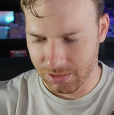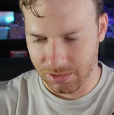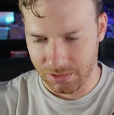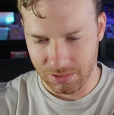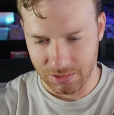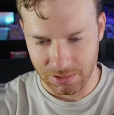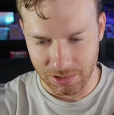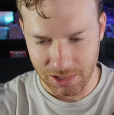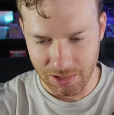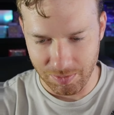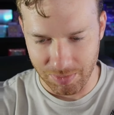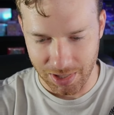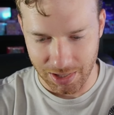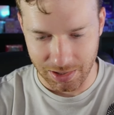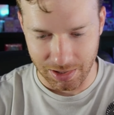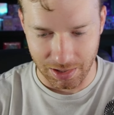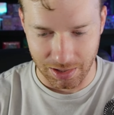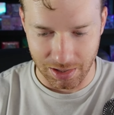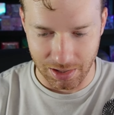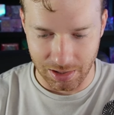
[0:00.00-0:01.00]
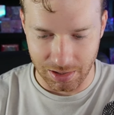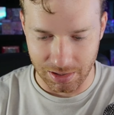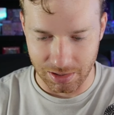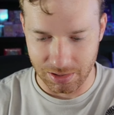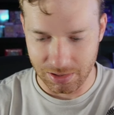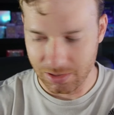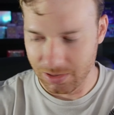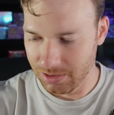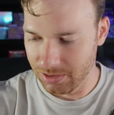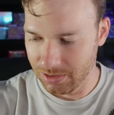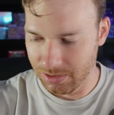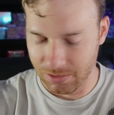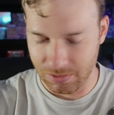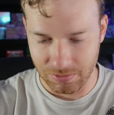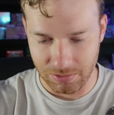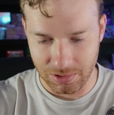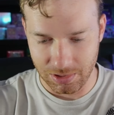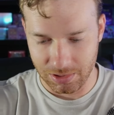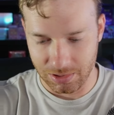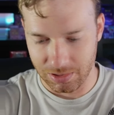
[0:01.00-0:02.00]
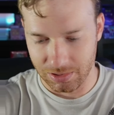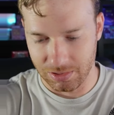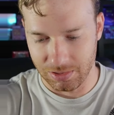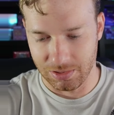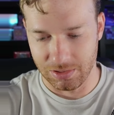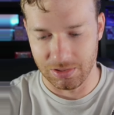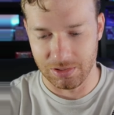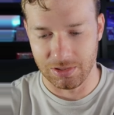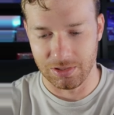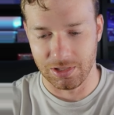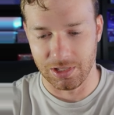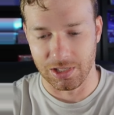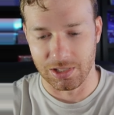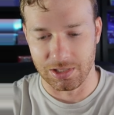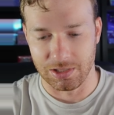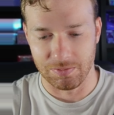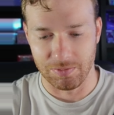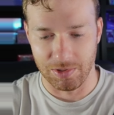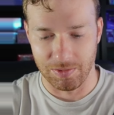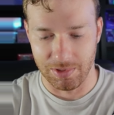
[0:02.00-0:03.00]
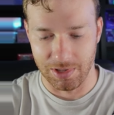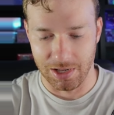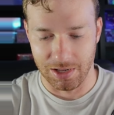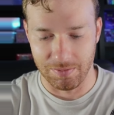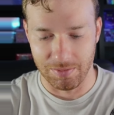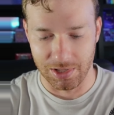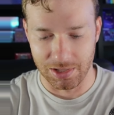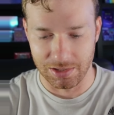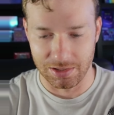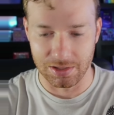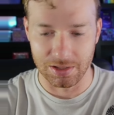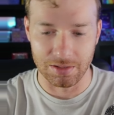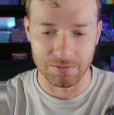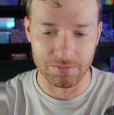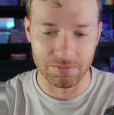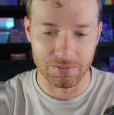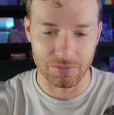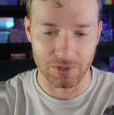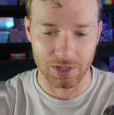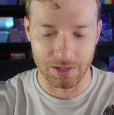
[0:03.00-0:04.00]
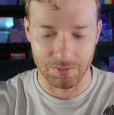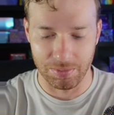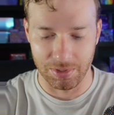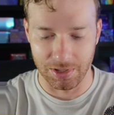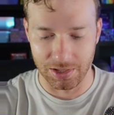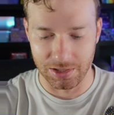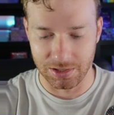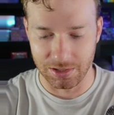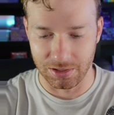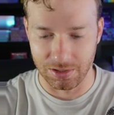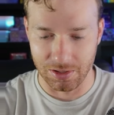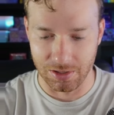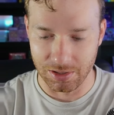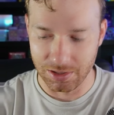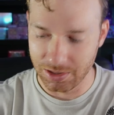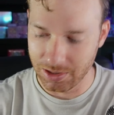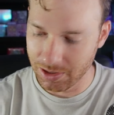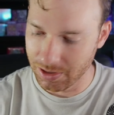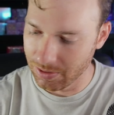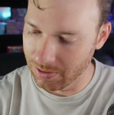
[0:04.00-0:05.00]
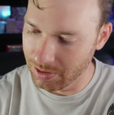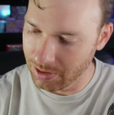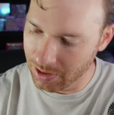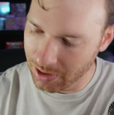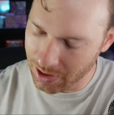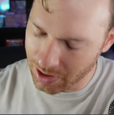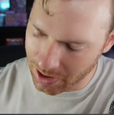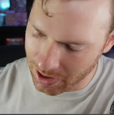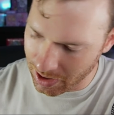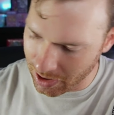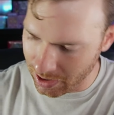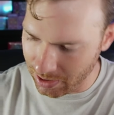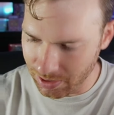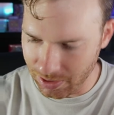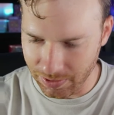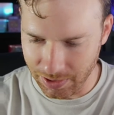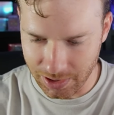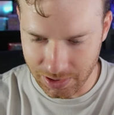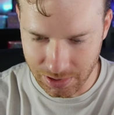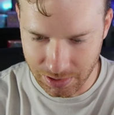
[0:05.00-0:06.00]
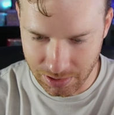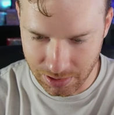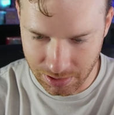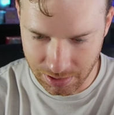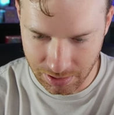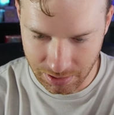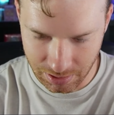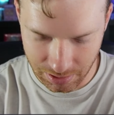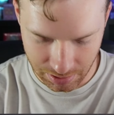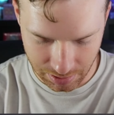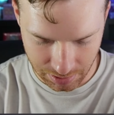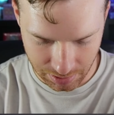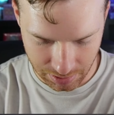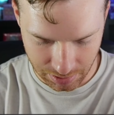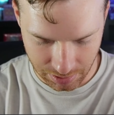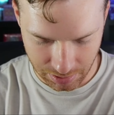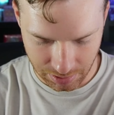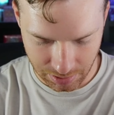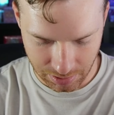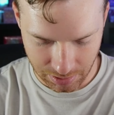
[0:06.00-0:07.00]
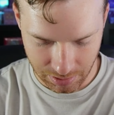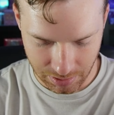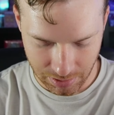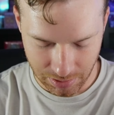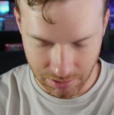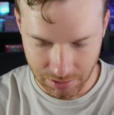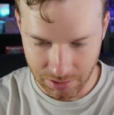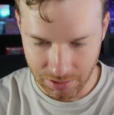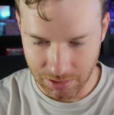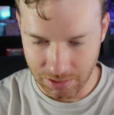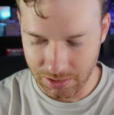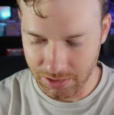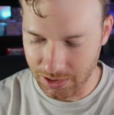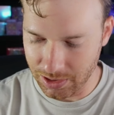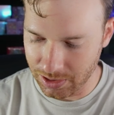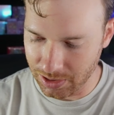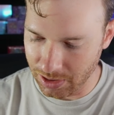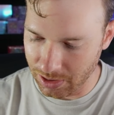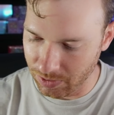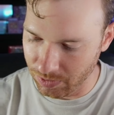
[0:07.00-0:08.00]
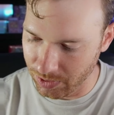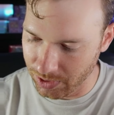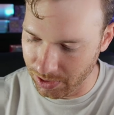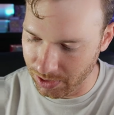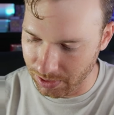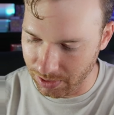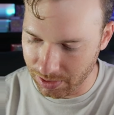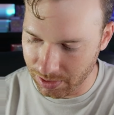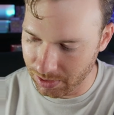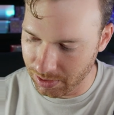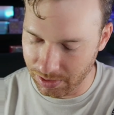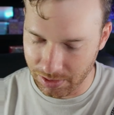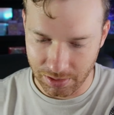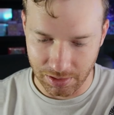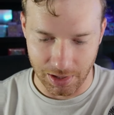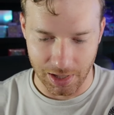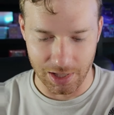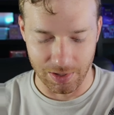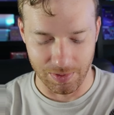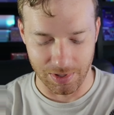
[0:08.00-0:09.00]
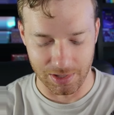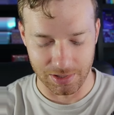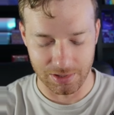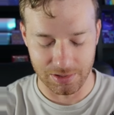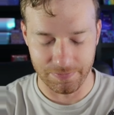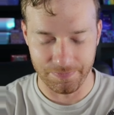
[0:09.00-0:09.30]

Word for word: Look how bad that cut is. What is, I guess maybe I messed up when I placed the cards down. I don't know, that's, that's kind of weird. Anyways,